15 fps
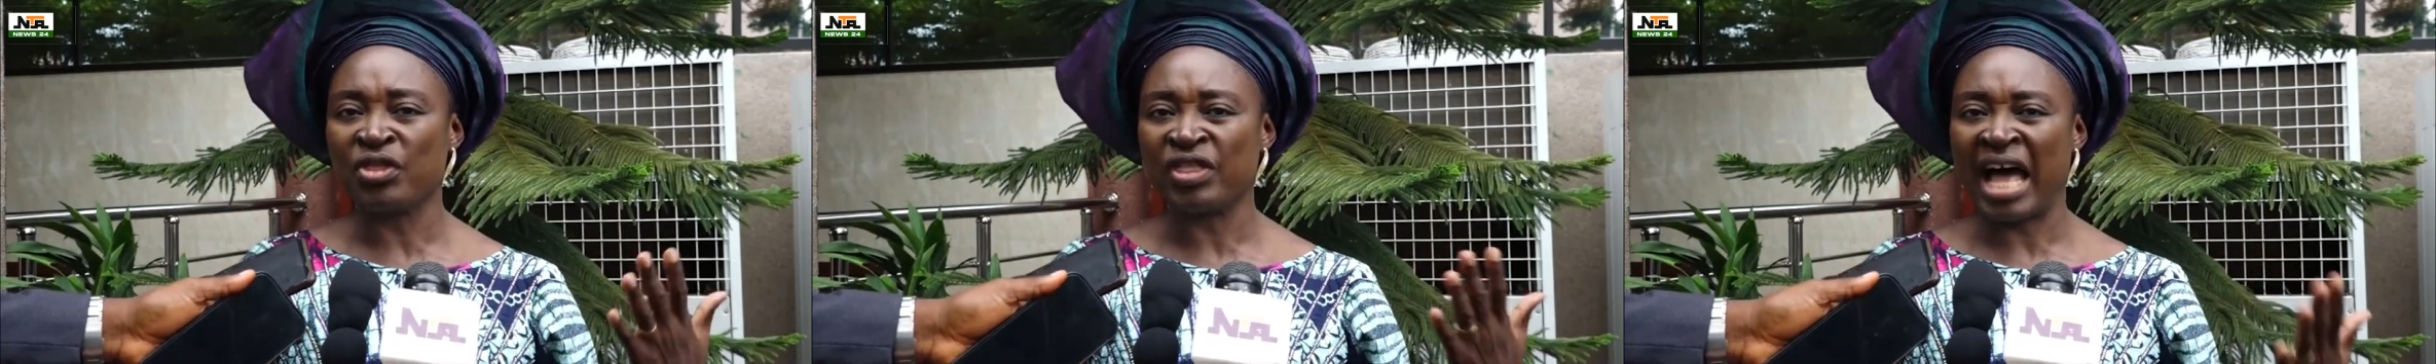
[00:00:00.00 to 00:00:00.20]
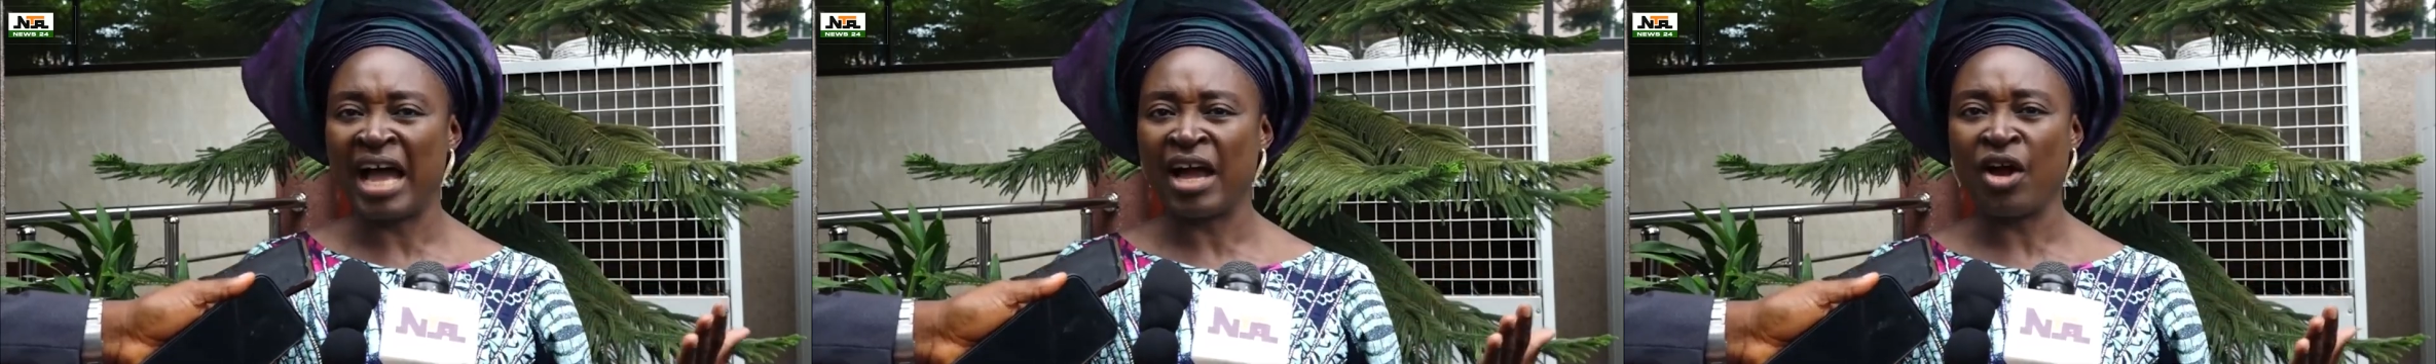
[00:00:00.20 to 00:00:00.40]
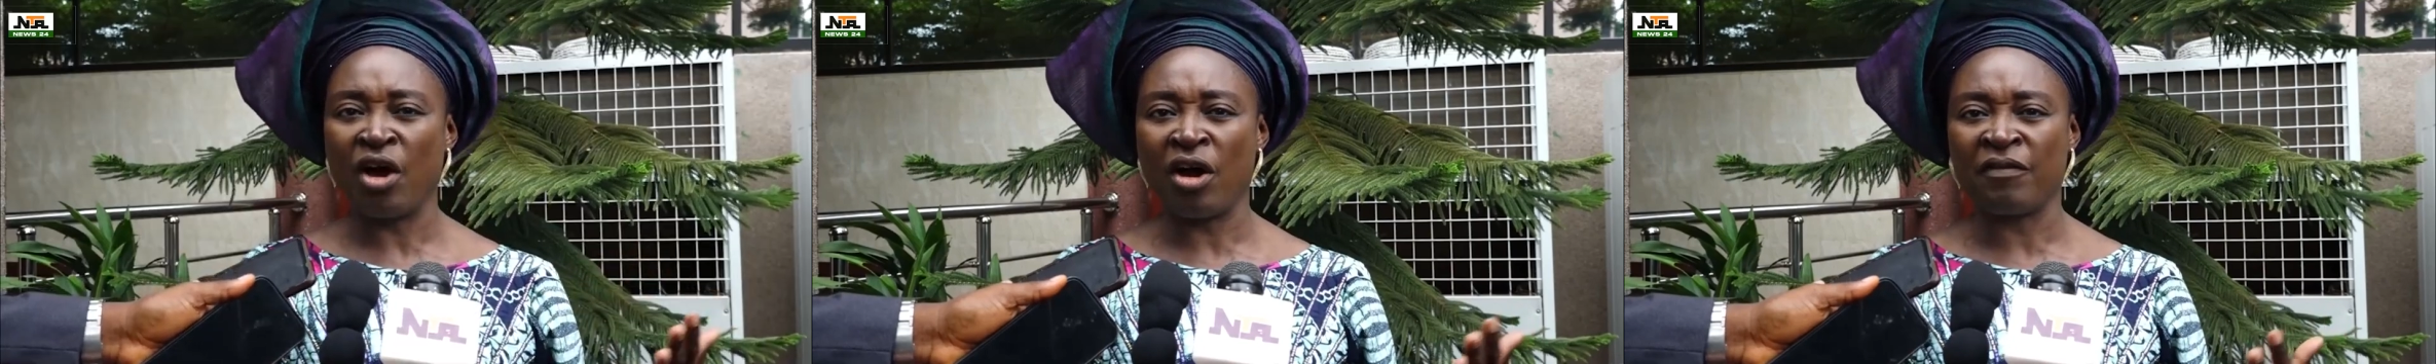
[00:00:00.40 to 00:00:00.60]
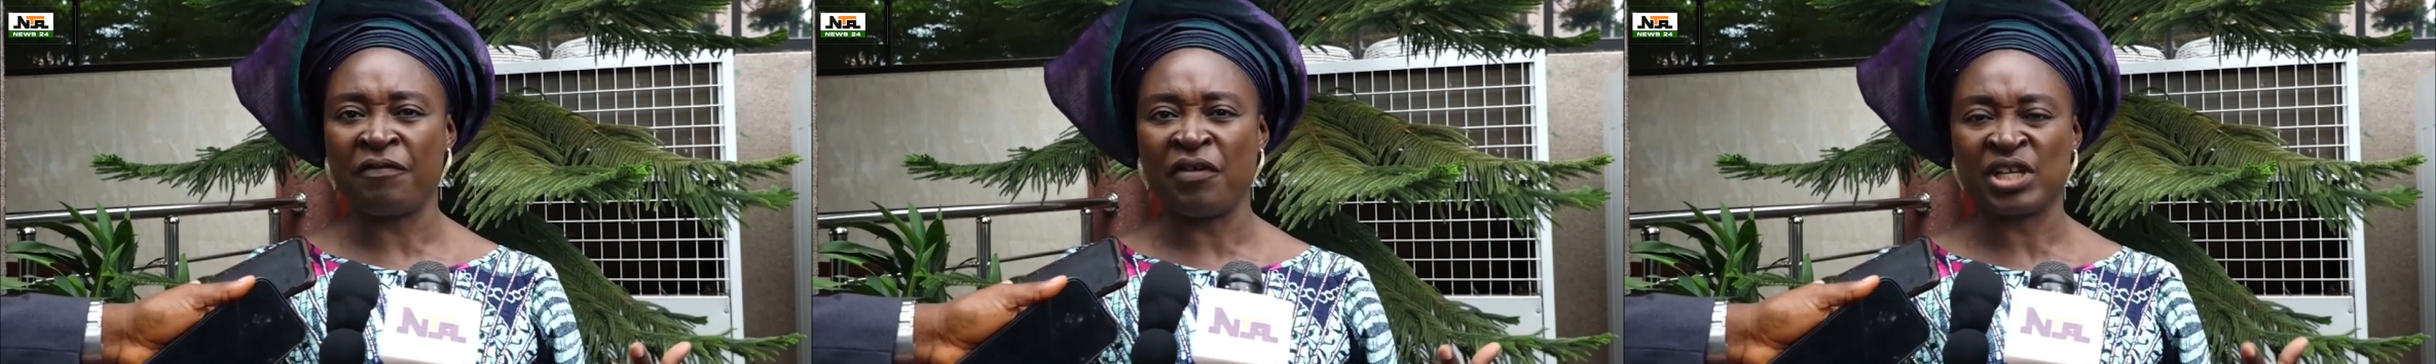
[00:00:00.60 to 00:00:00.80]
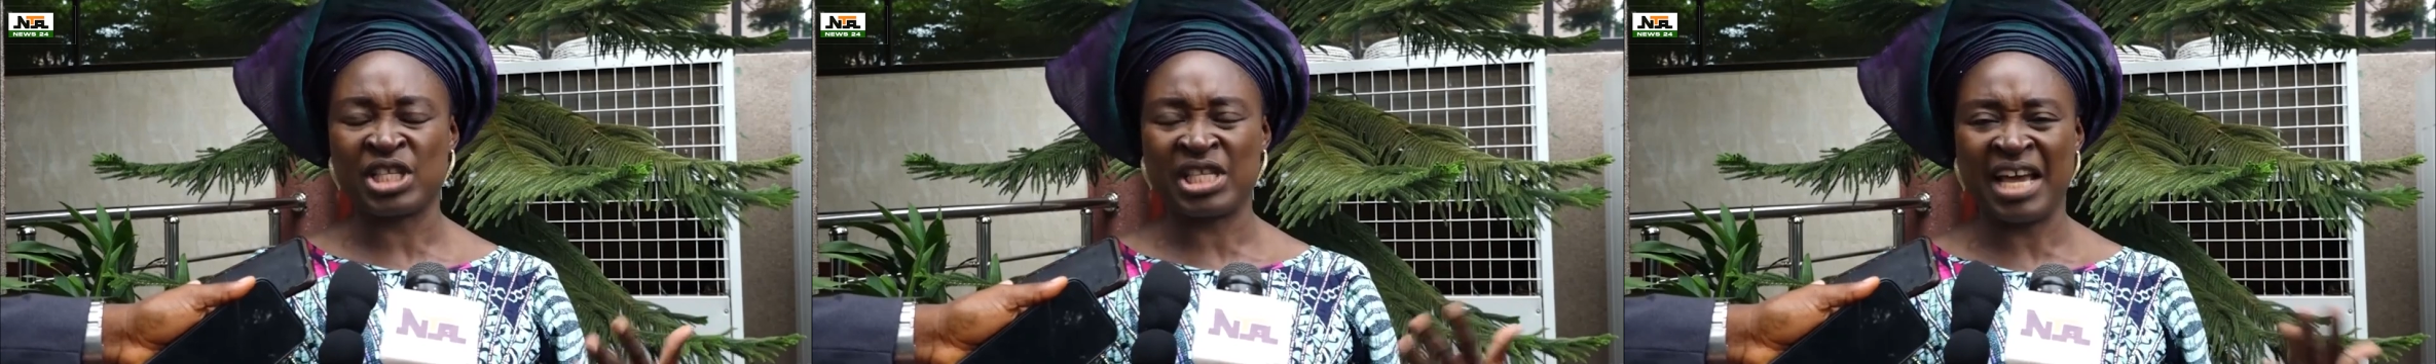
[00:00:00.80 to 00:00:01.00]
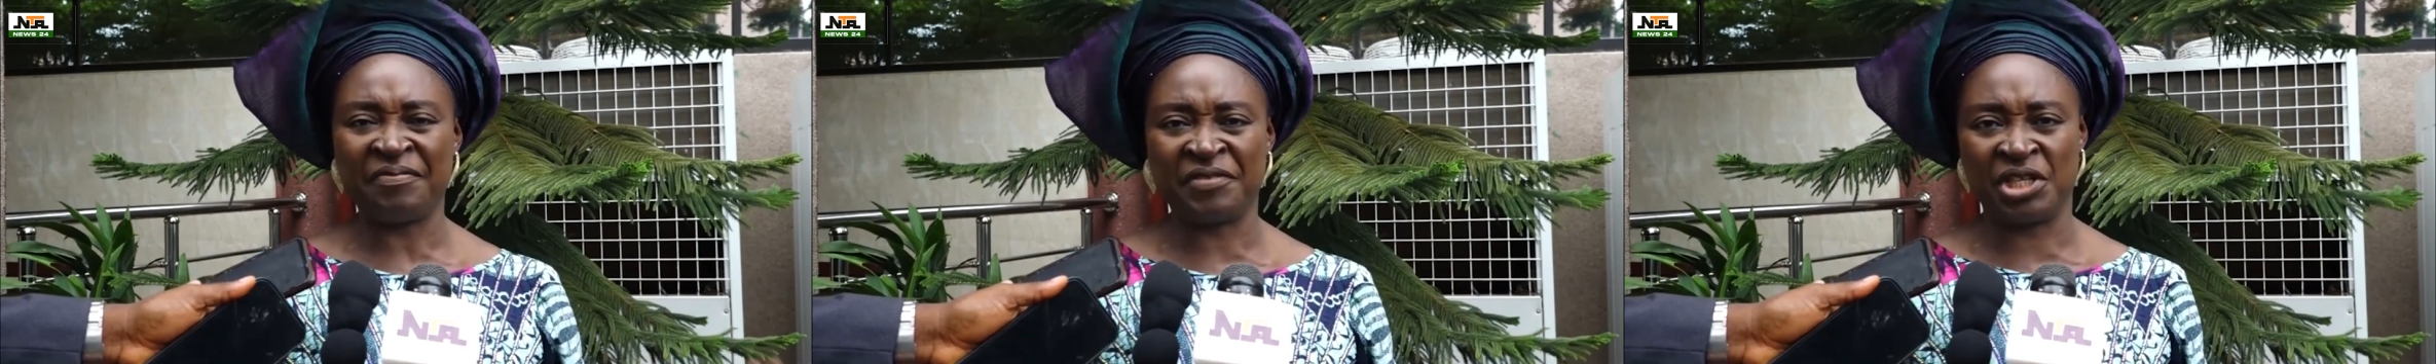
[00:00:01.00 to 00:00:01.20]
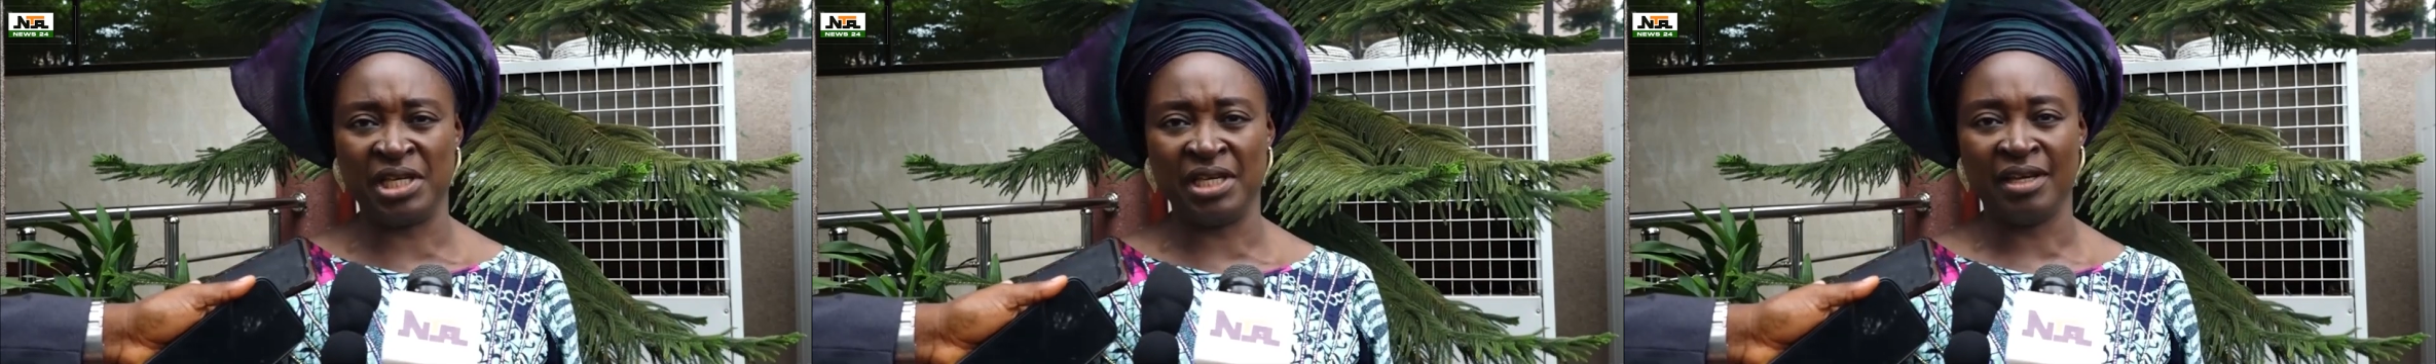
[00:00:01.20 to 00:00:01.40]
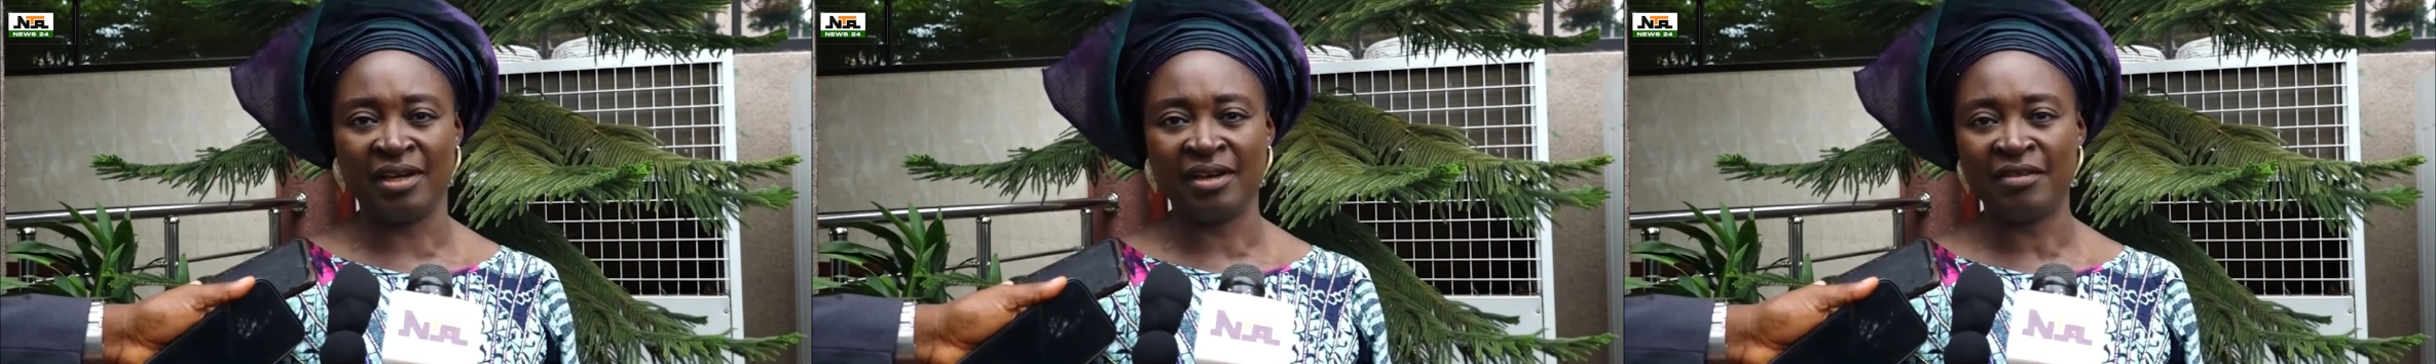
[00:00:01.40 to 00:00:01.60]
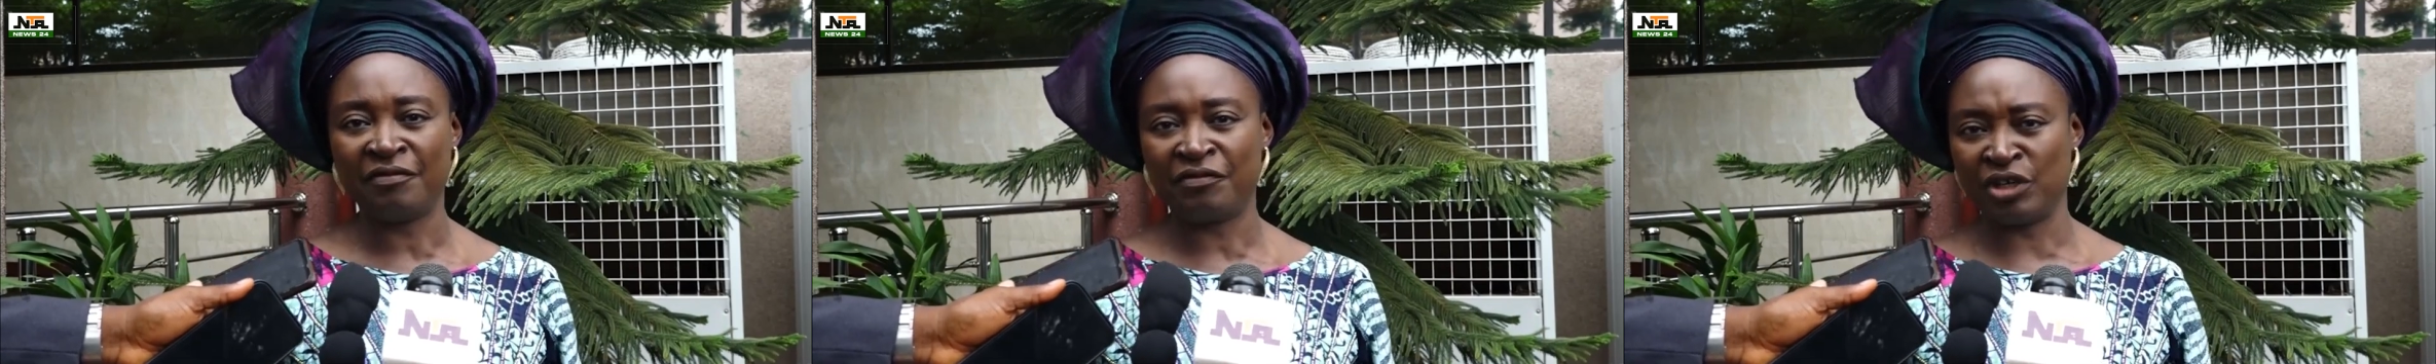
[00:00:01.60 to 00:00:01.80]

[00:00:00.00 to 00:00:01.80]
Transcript: to thank God for safety,